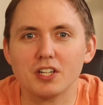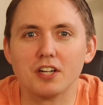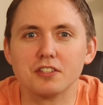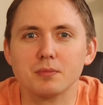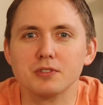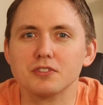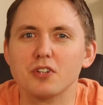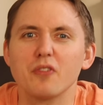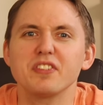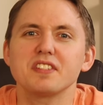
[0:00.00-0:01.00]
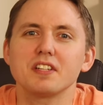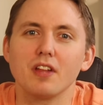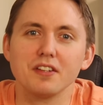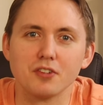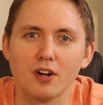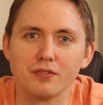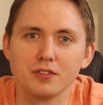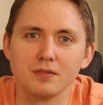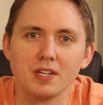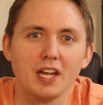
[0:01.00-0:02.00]
Customers are visiting less
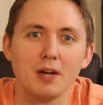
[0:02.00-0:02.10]
often,